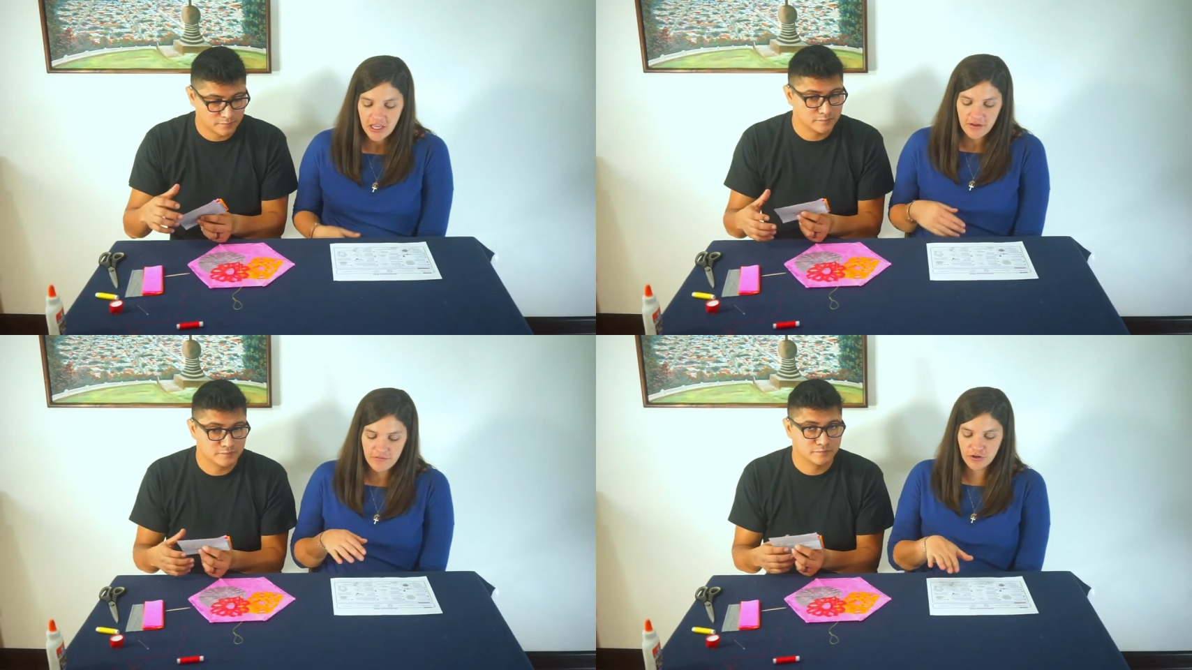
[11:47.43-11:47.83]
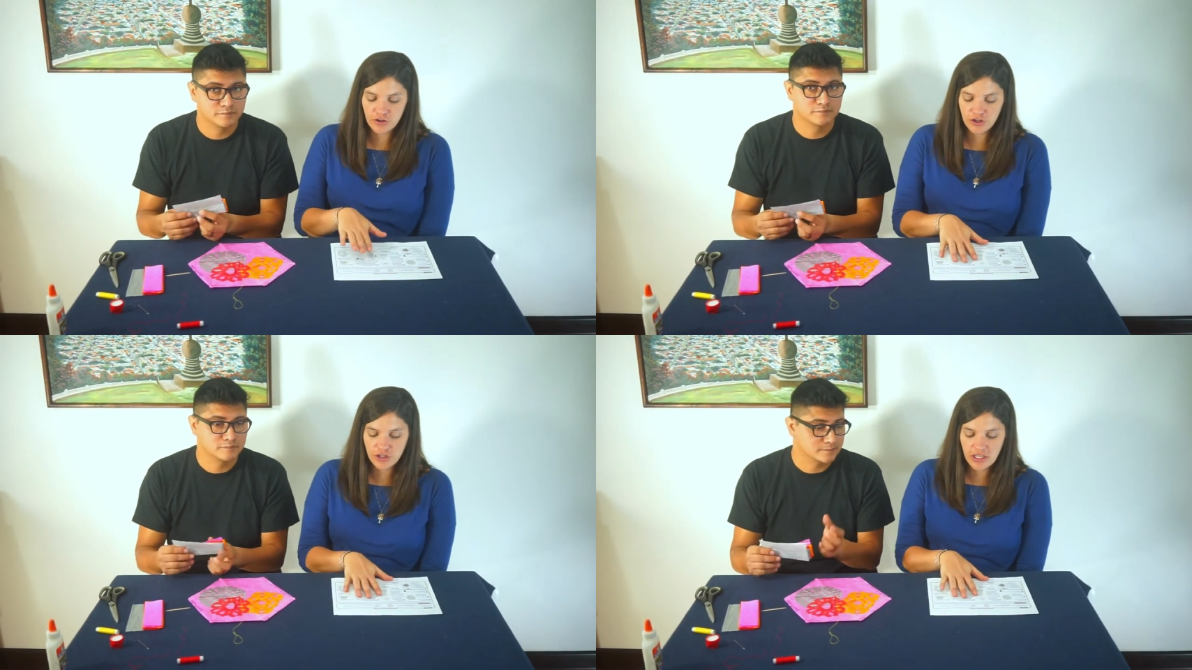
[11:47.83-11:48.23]
Speaker 1: If you're
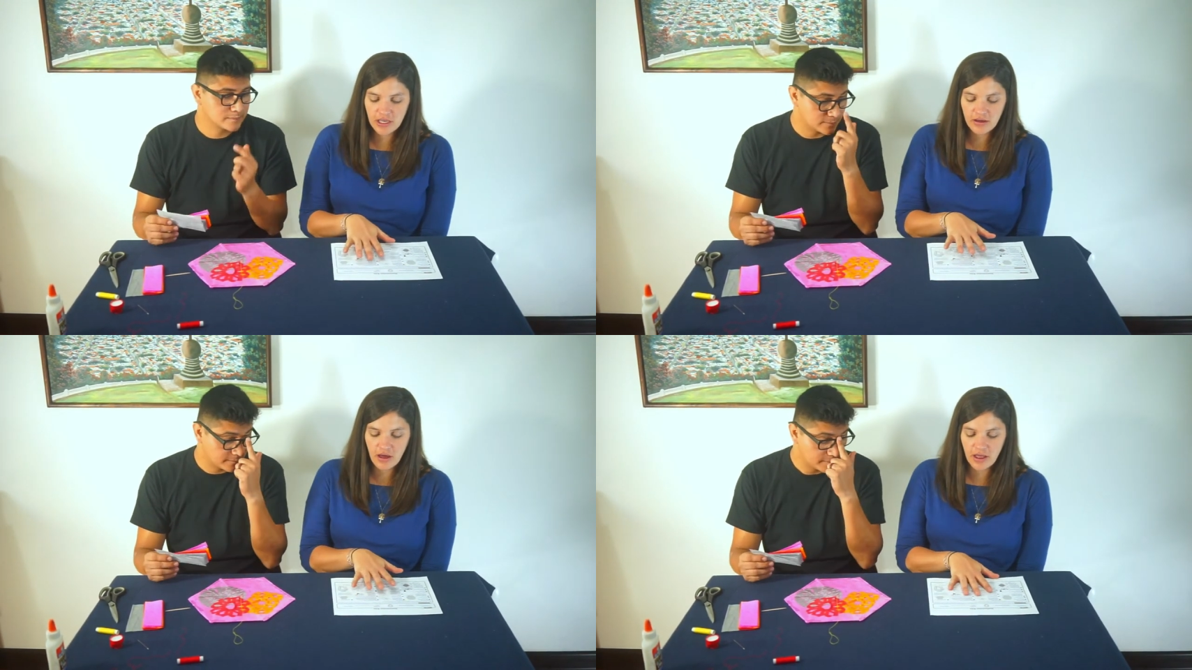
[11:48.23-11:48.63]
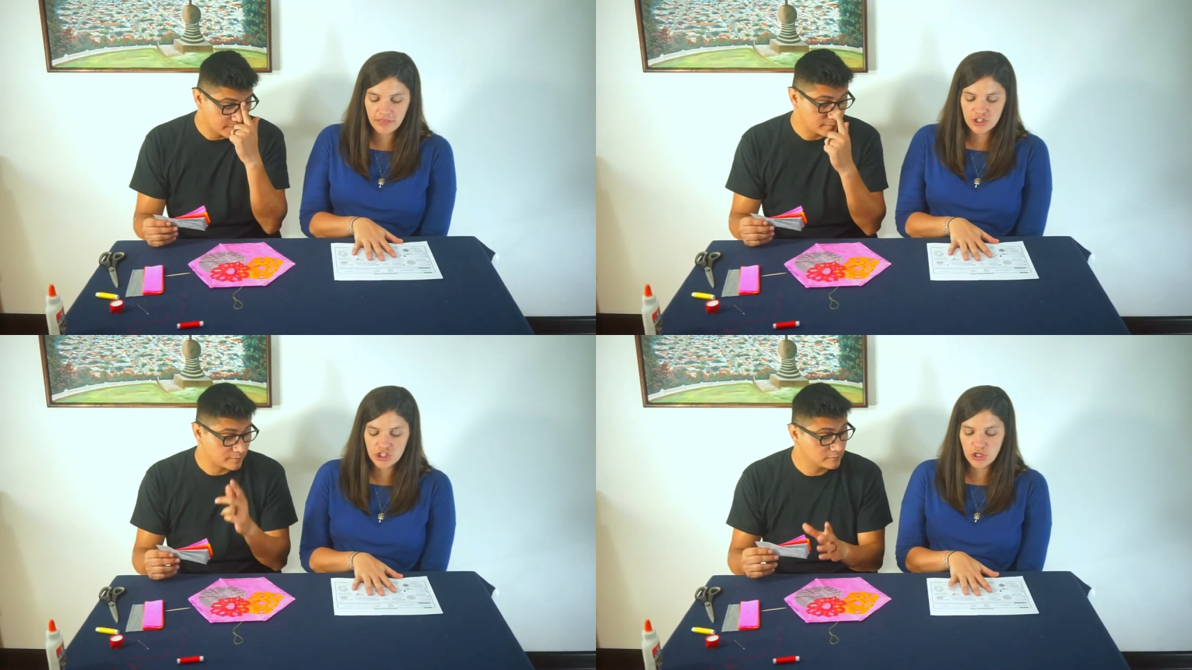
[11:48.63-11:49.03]
looking on
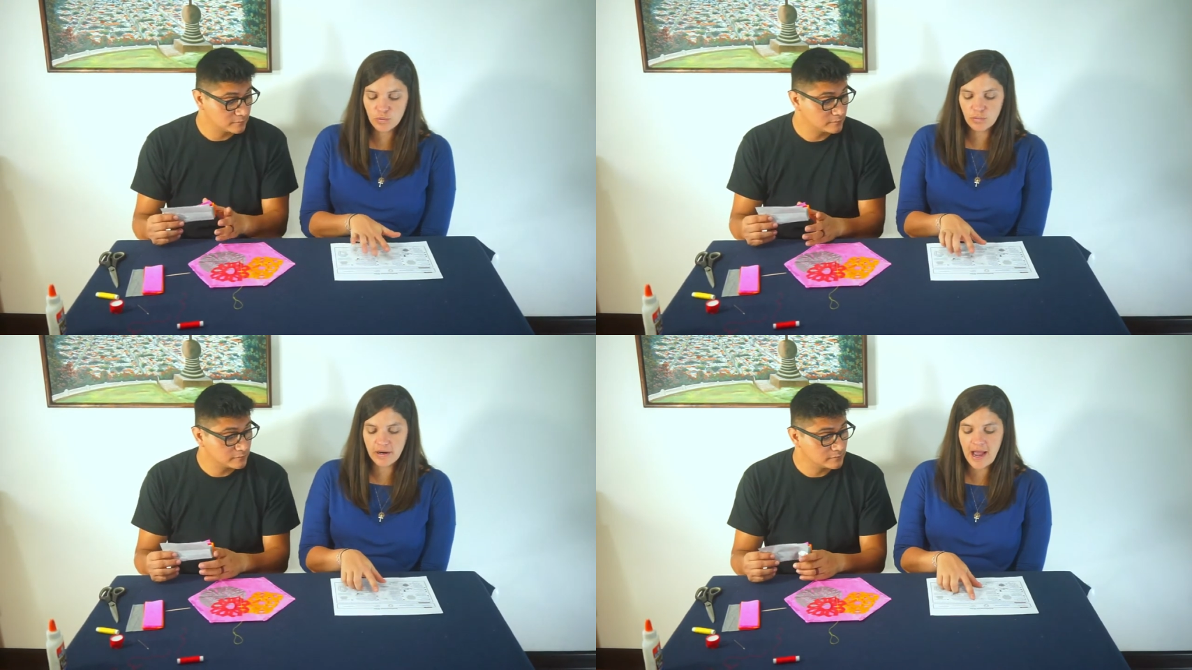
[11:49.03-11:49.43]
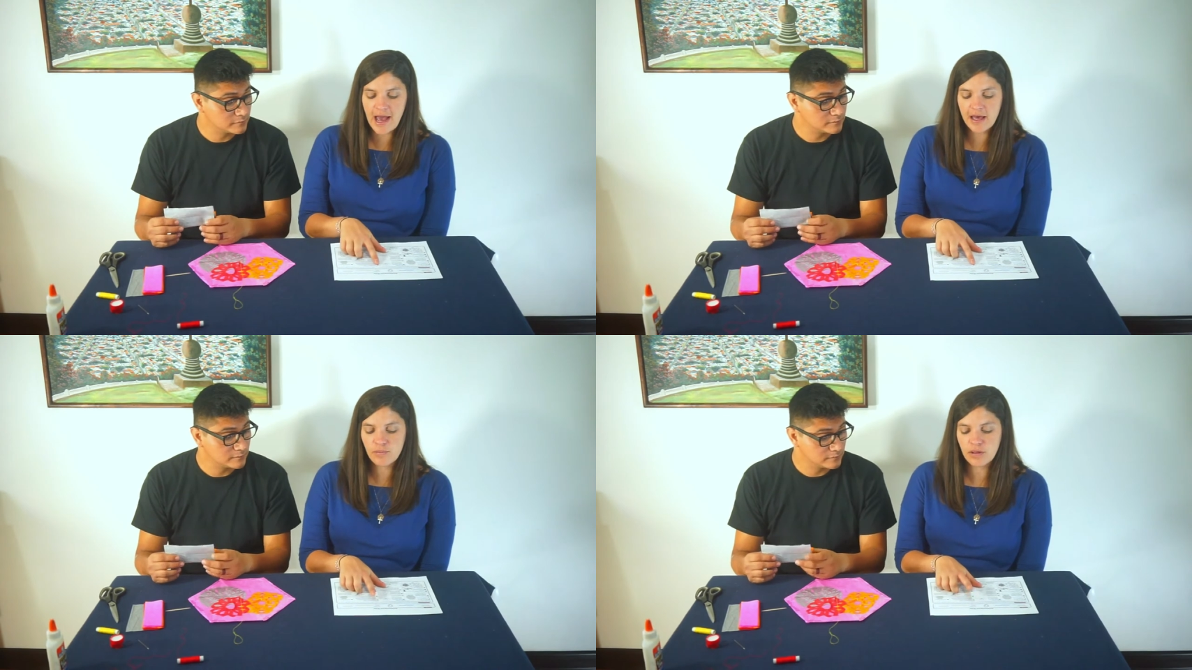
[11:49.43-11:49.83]
the sheet where we're
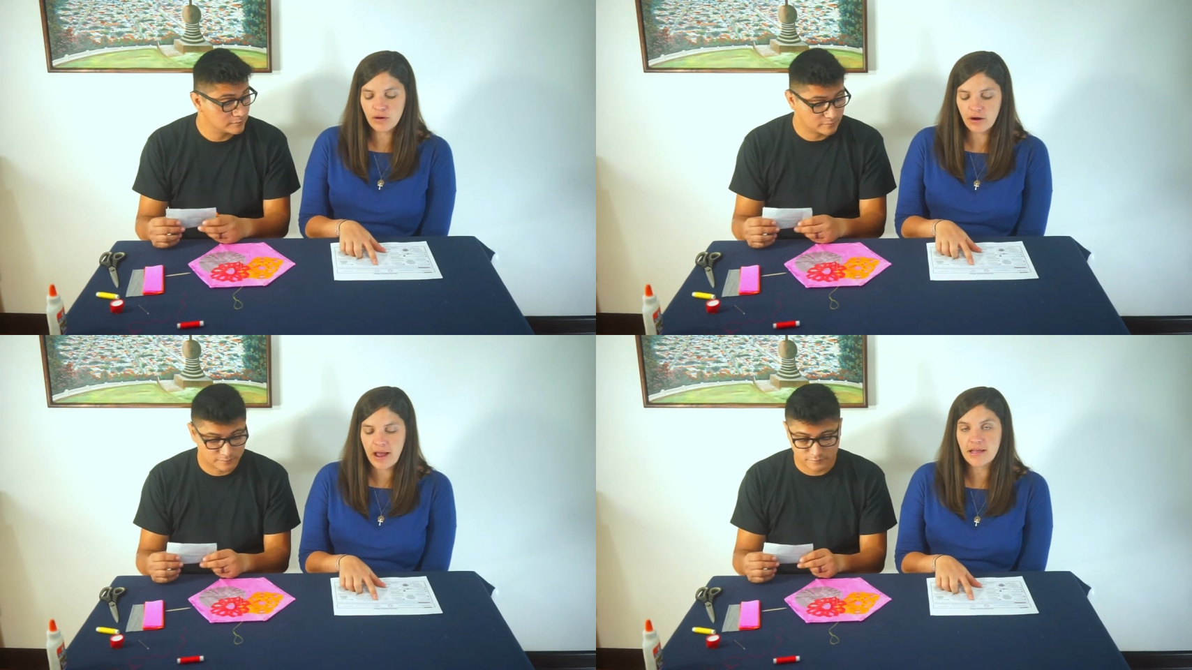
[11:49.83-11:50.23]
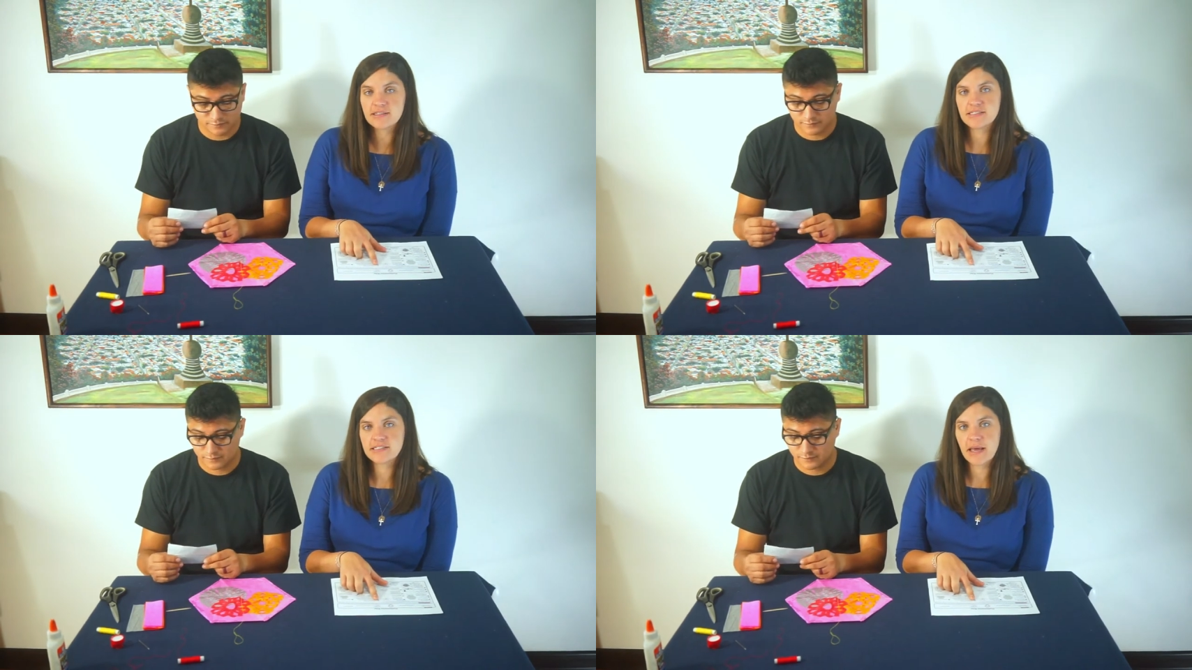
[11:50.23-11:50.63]
at, we are at
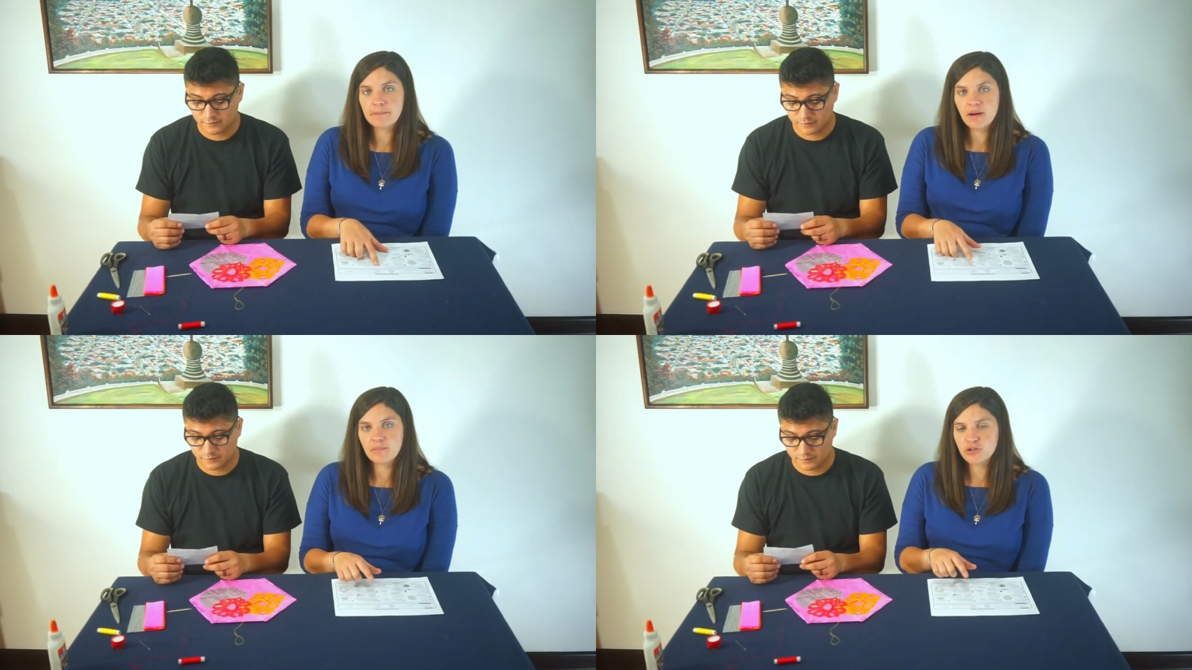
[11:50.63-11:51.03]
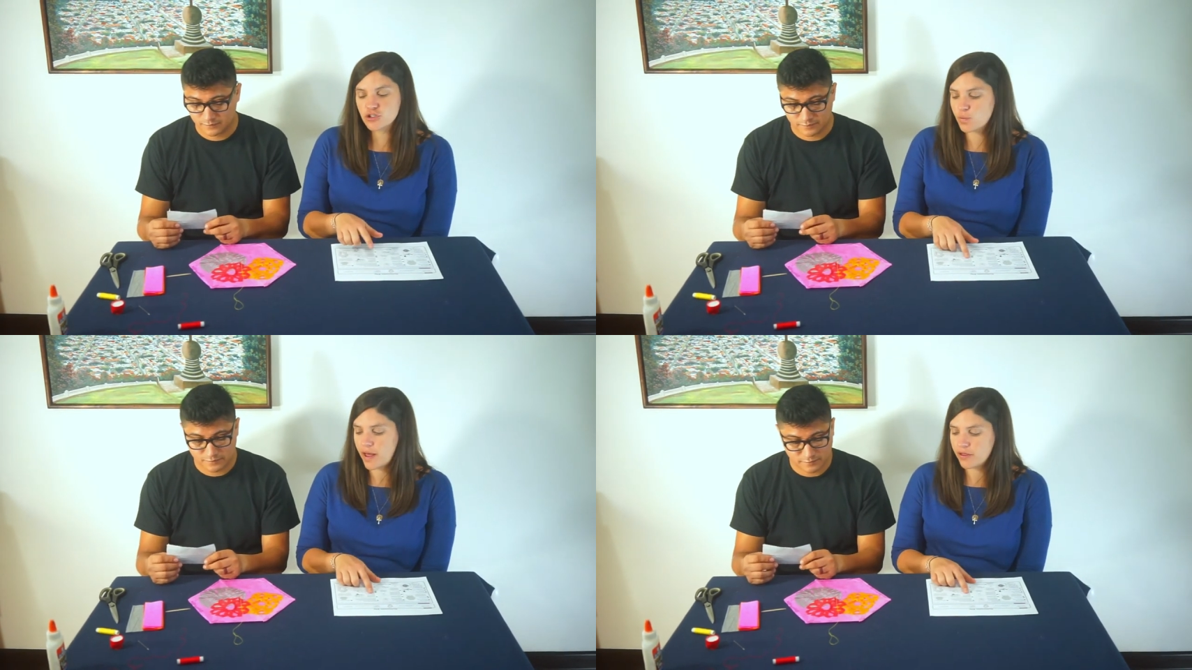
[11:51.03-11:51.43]
step number
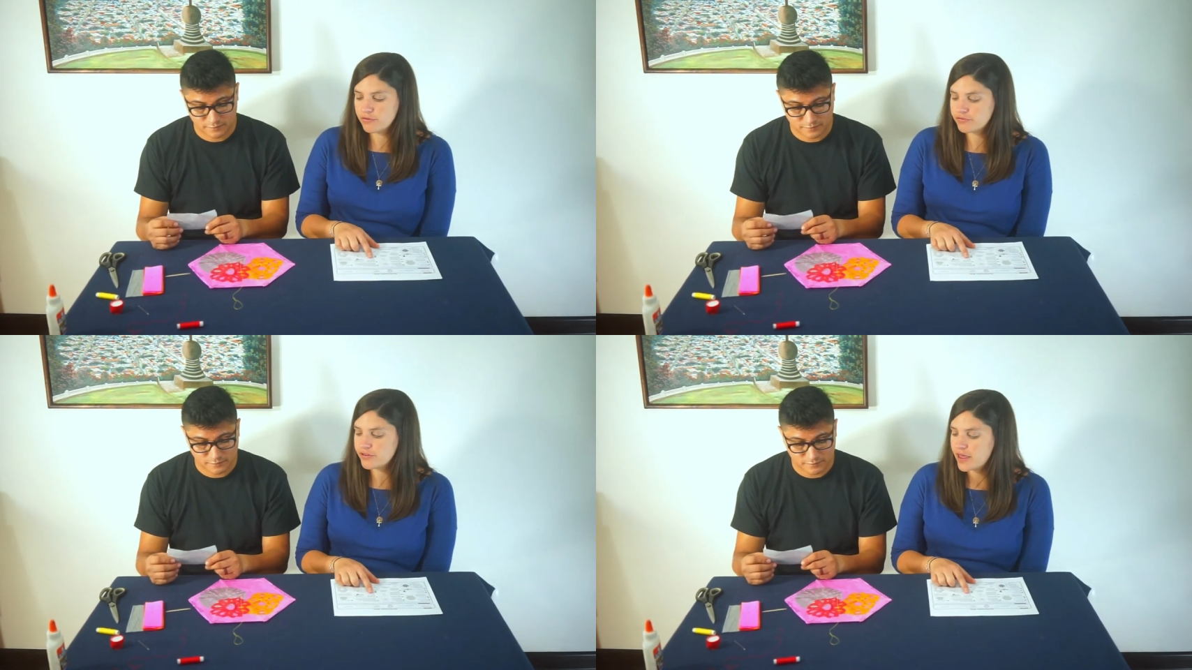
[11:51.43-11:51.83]
twelve.